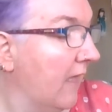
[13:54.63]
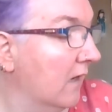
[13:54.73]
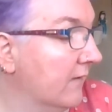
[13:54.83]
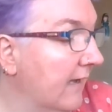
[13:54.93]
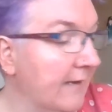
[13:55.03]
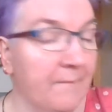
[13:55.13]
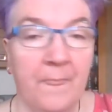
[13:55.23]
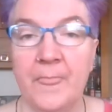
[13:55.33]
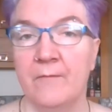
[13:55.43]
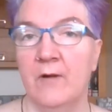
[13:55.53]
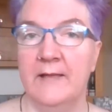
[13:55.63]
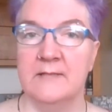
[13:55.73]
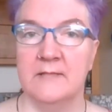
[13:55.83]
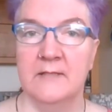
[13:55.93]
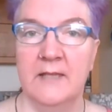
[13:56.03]
Okay,
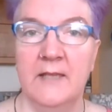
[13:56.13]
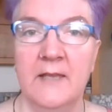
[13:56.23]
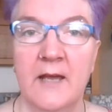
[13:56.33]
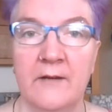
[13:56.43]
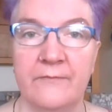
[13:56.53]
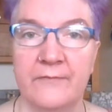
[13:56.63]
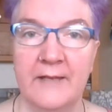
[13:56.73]
right, enough.